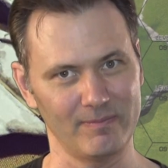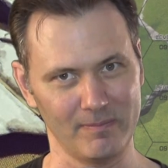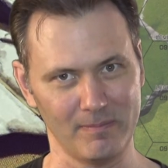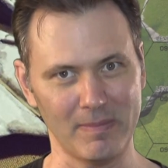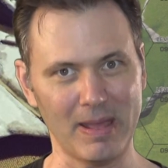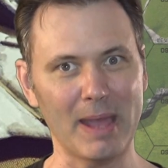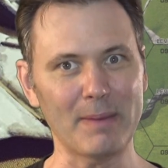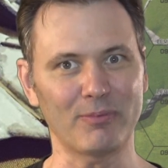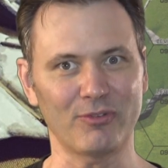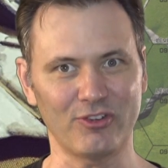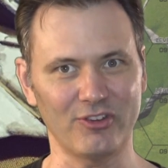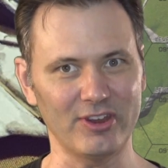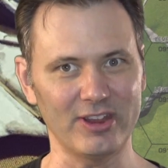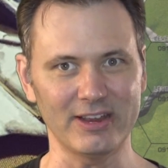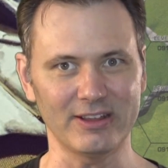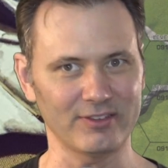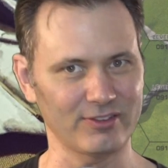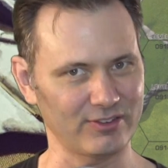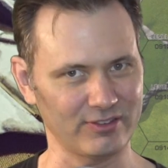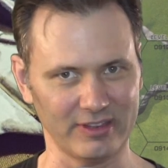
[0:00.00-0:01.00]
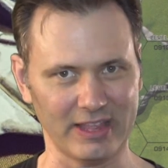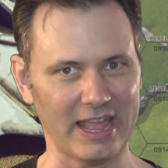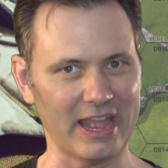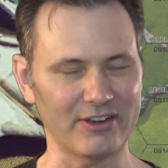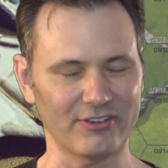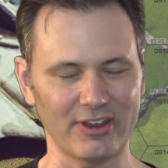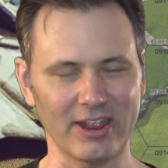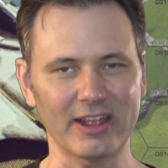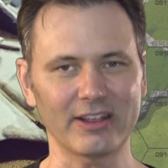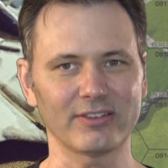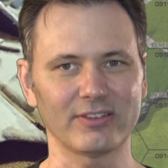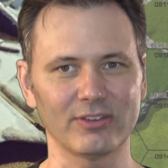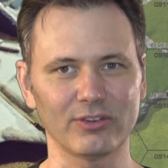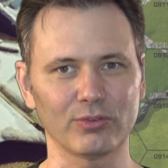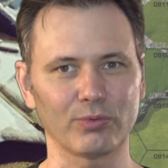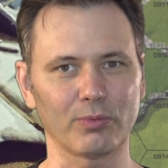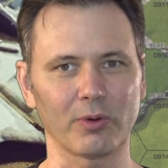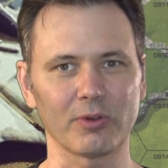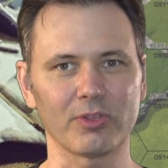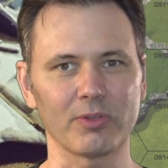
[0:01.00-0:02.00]
map sheets /
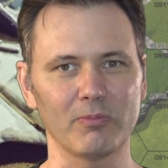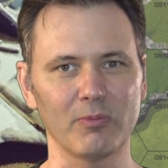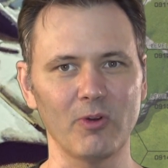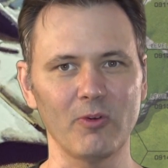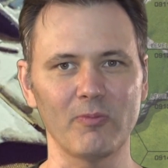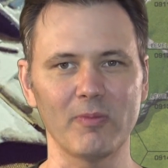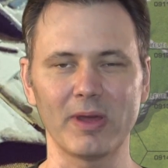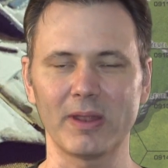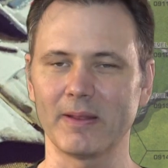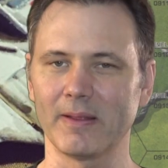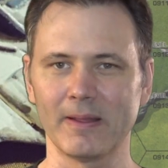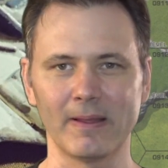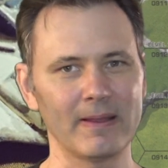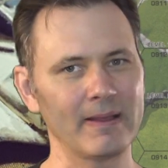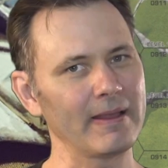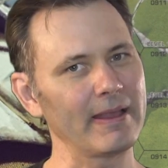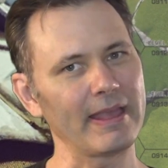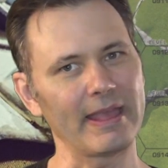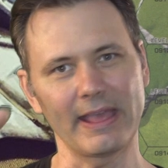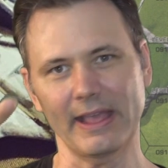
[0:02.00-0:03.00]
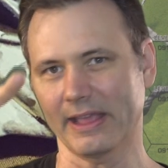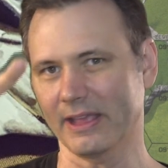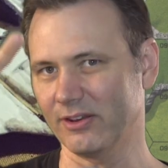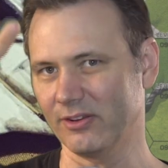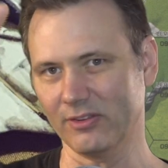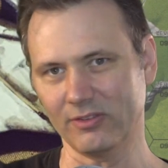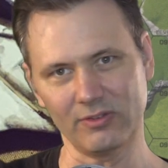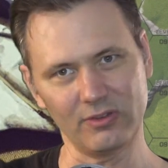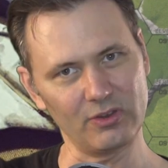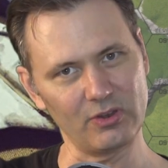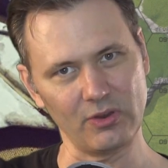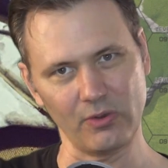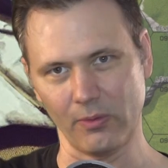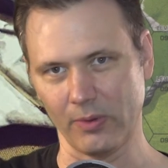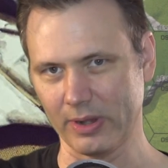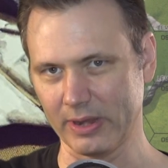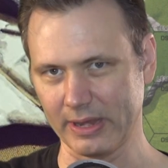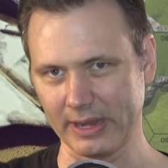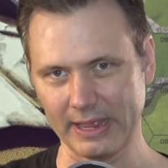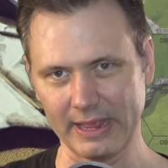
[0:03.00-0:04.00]
hexes worth of movement, it can just do
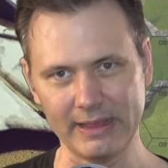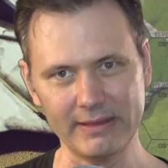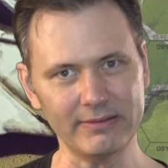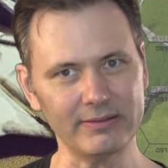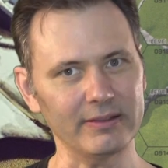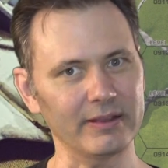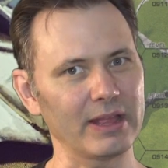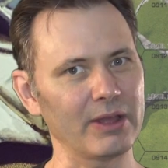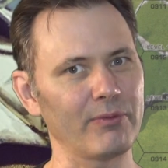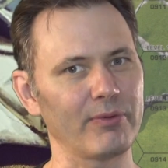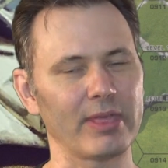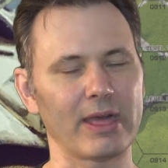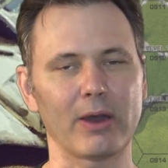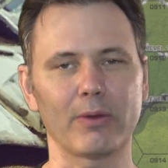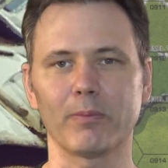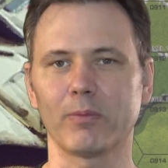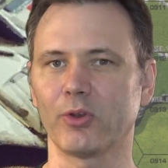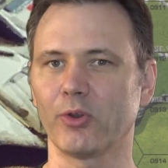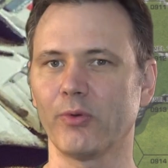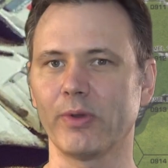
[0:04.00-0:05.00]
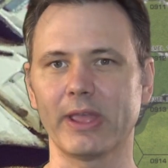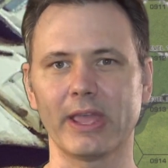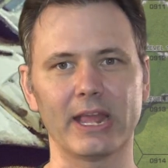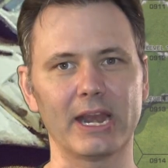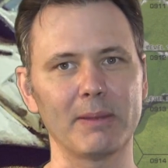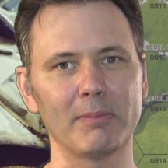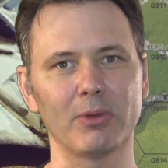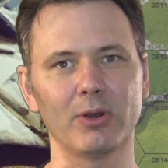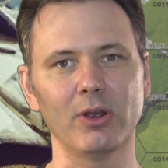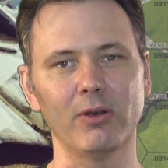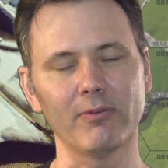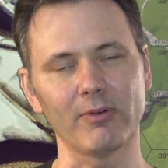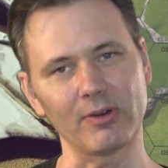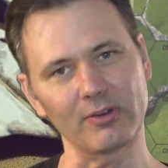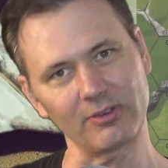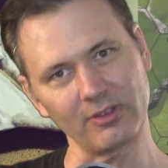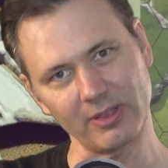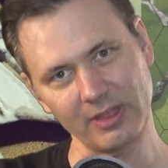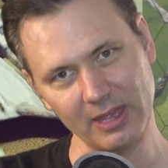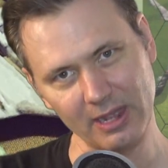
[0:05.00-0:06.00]
it easily without doing any
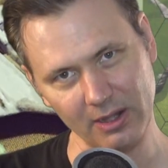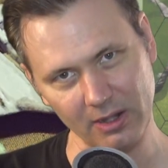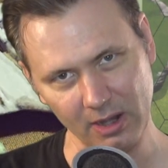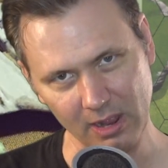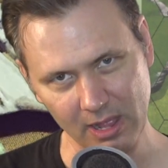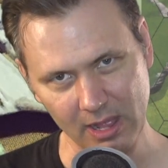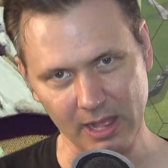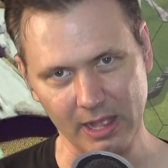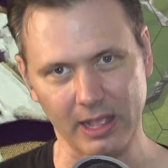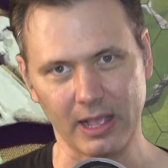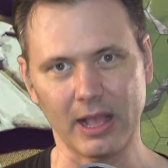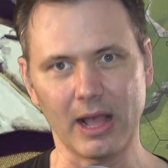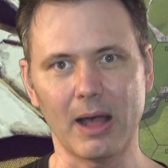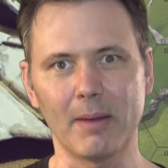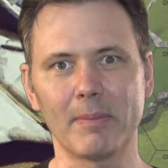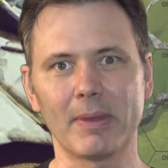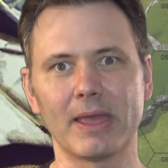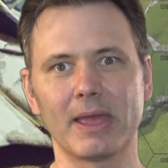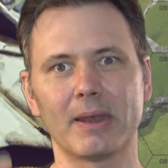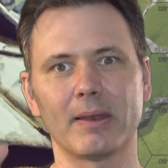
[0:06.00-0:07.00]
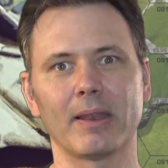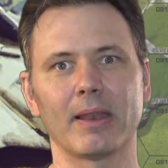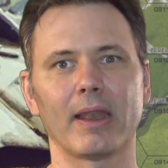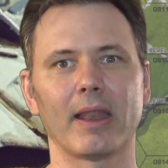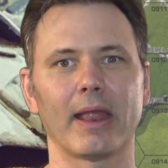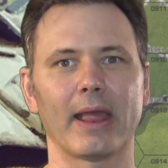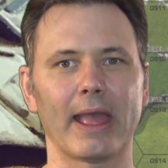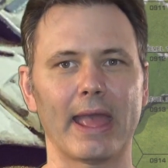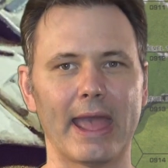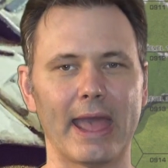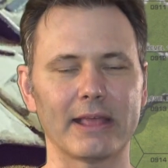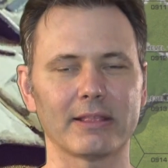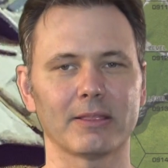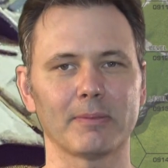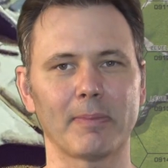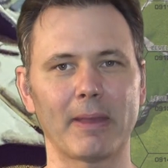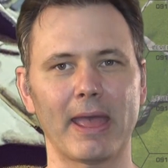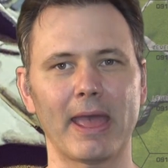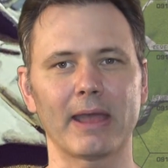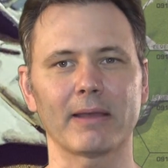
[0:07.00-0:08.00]
maneuvers, and then come in at the
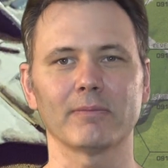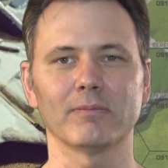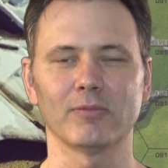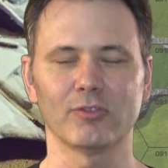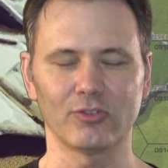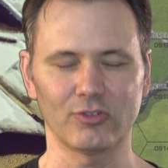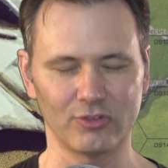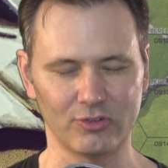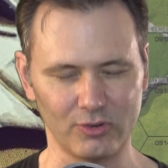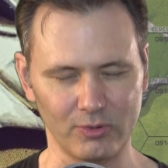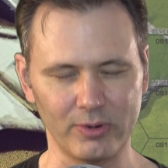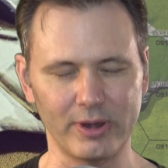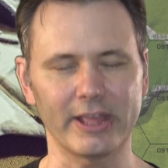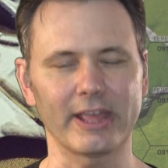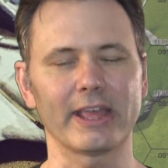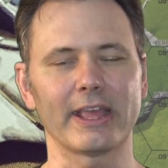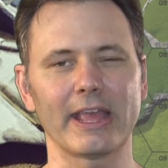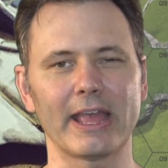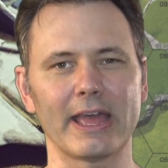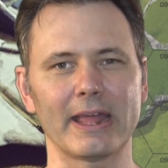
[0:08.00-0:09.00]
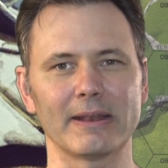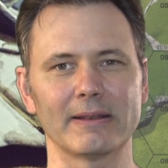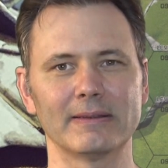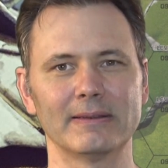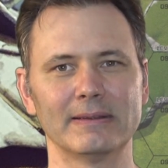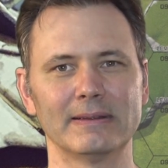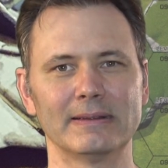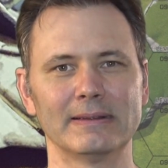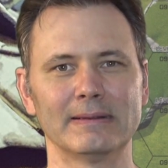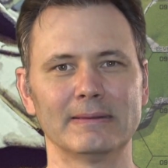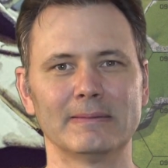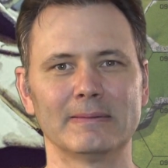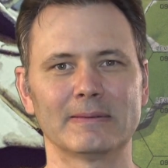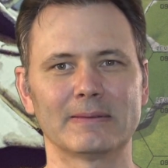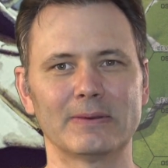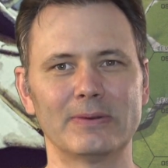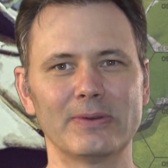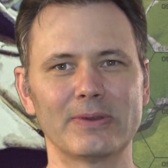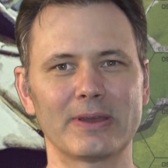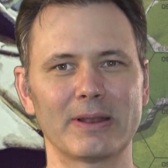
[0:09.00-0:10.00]
back, shooting again.
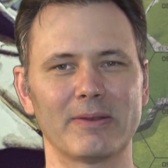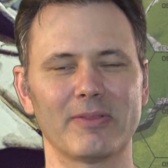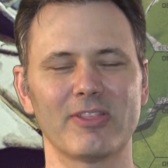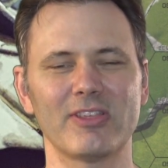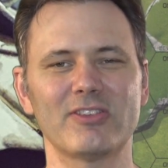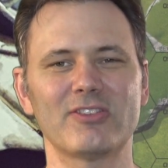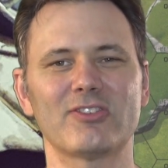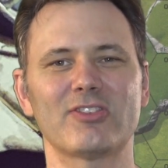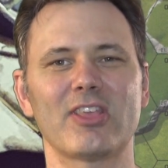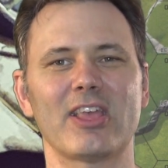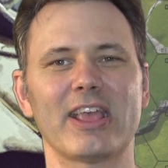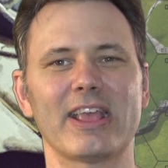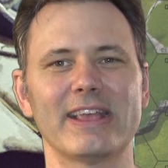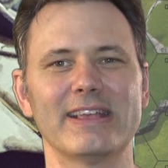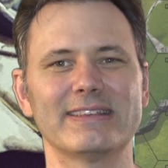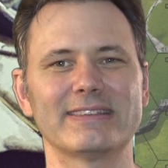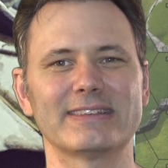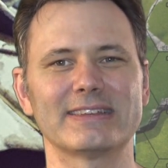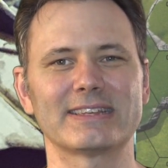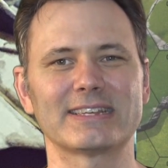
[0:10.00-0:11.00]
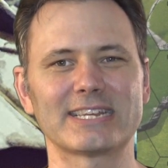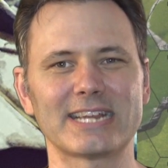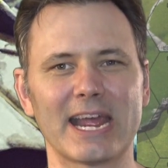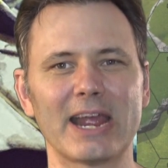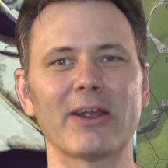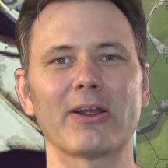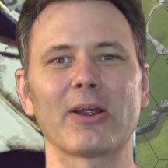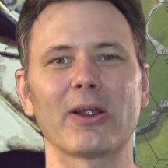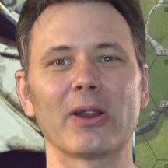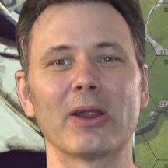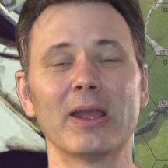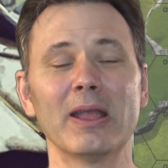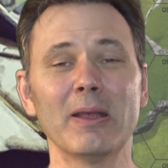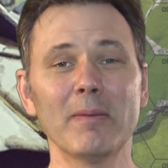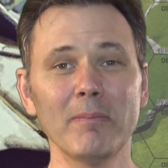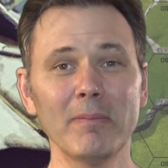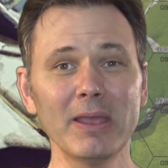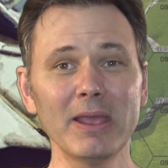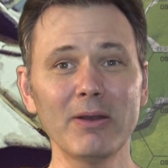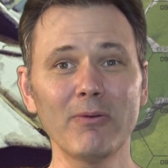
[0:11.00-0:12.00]
So you can. This thing is a terror.
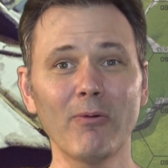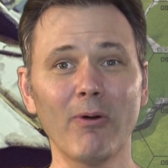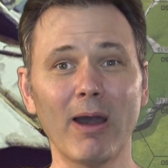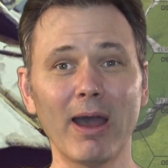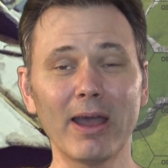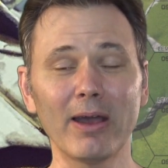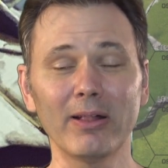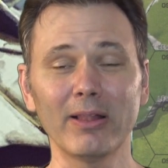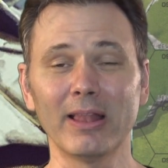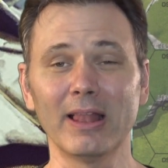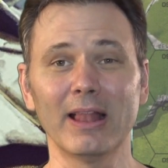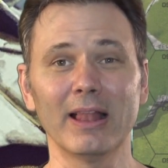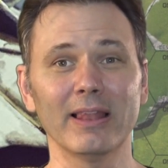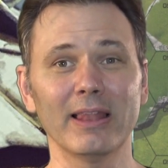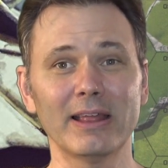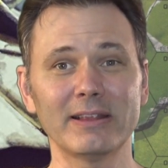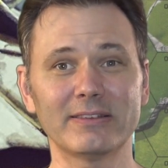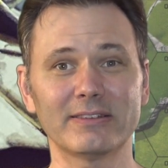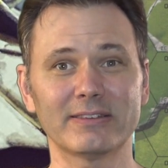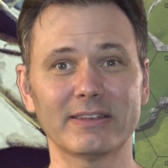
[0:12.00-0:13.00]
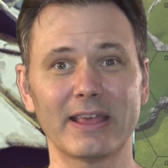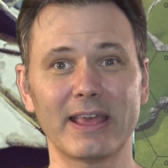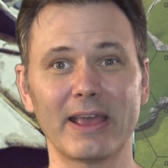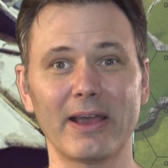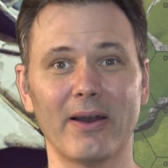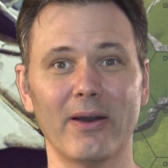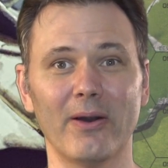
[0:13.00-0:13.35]
Meanwhile, let's say,